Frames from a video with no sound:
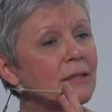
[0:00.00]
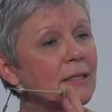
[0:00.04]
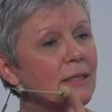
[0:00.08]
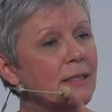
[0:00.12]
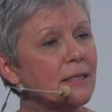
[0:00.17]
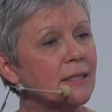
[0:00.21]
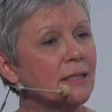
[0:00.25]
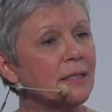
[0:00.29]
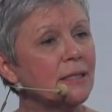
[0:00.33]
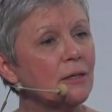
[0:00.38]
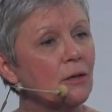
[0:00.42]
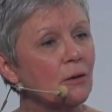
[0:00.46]

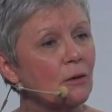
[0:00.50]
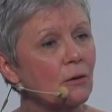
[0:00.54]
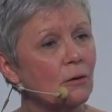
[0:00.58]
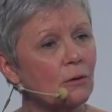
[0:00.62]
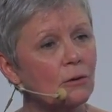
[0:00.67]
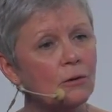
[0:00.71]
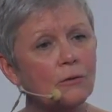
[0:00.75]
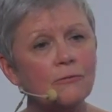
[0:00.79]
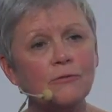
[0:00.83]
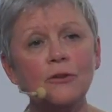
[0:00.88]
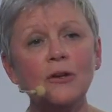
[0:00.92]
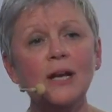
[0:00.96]
taking
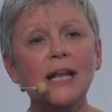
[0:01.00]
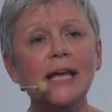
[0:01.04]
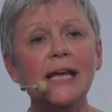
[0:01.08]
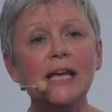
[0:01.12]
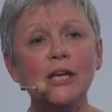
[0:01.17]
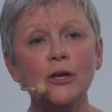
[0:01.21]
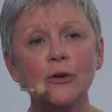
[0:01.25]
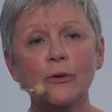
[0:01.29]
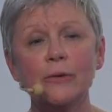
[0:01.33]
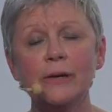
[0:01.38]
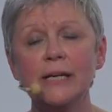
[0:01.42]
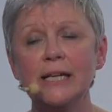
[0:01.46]
all of the
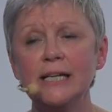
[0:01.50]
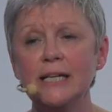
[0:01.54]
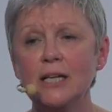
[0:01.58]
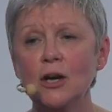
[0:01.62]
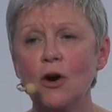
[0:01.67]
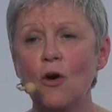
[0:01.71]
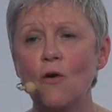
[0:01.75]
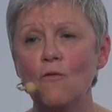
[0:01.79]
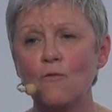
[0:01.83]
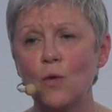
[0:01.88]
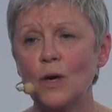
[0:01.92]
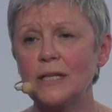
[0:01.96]
layering
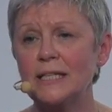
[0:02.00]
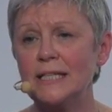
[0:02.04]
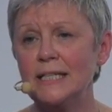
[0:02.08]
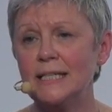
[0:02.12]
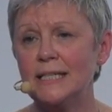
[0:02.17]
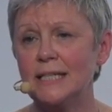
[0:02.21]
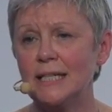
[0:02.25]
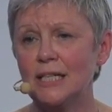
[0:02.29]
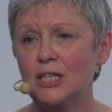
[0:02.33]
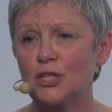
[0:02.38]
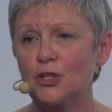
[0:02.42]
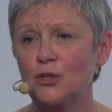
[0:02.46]
of what
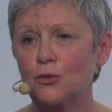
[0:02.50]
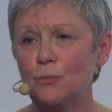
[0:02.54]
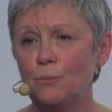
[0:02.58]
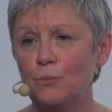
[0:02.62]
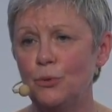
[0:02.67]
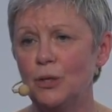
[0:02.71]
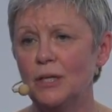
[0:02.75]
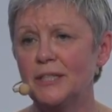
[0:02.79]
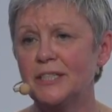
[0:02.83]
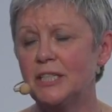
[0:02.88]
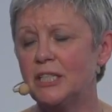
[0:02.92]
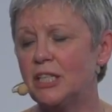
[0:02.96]
it takes to
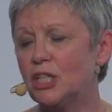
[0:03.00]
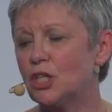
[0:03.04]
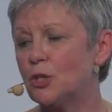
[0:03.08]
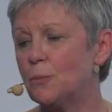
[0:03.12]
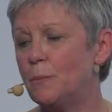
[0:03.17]
build an